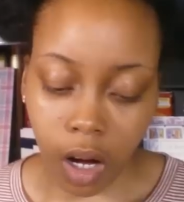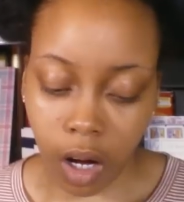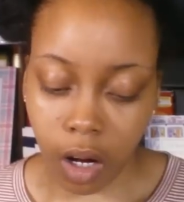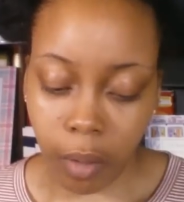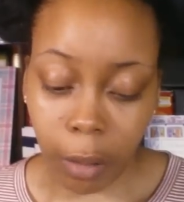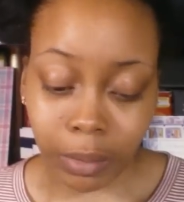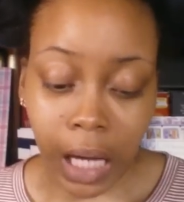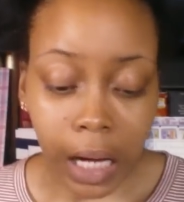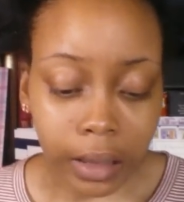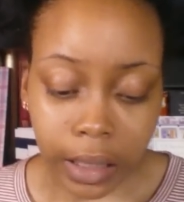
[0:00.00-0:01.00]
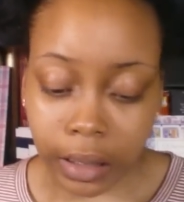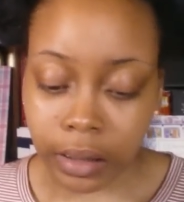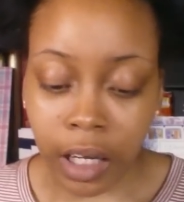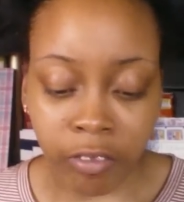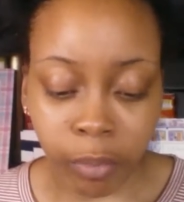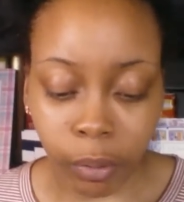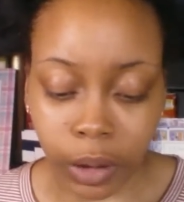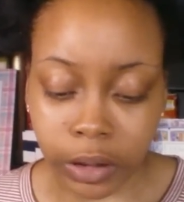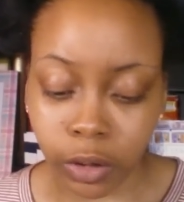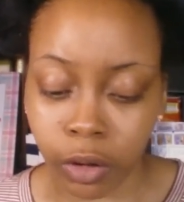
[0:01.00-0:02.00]
Um, I was highlighting life
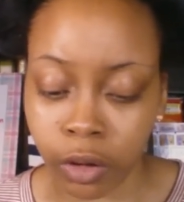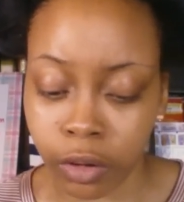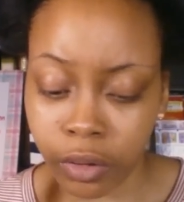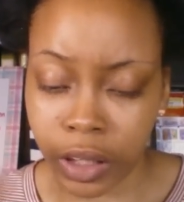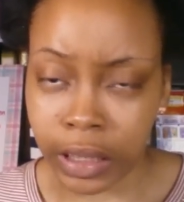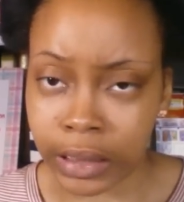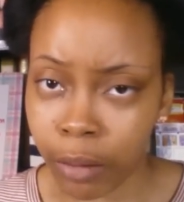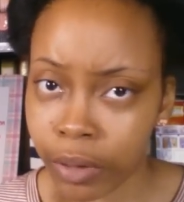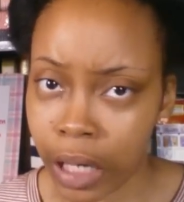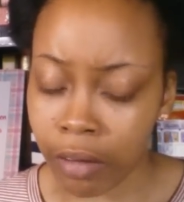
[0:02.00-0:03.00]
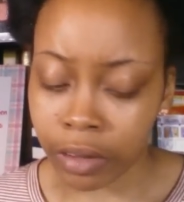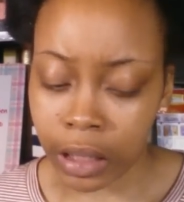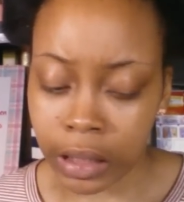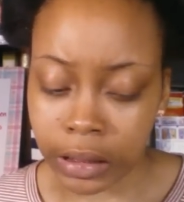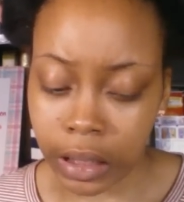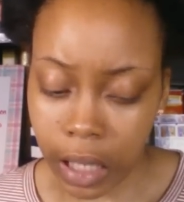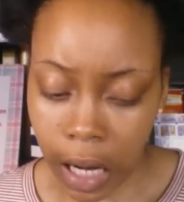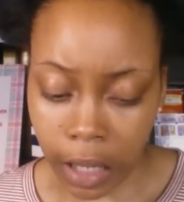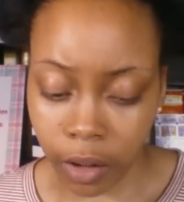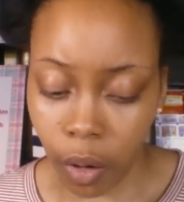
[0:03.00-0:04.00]
points or things that were not relating to
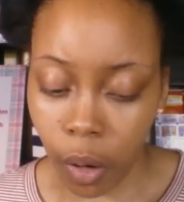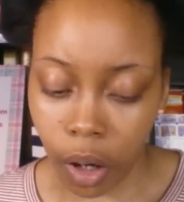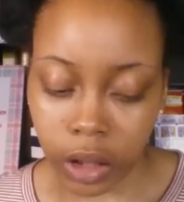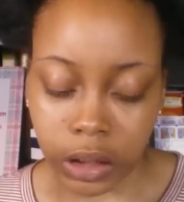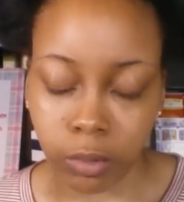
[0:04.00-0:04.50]
God in orange.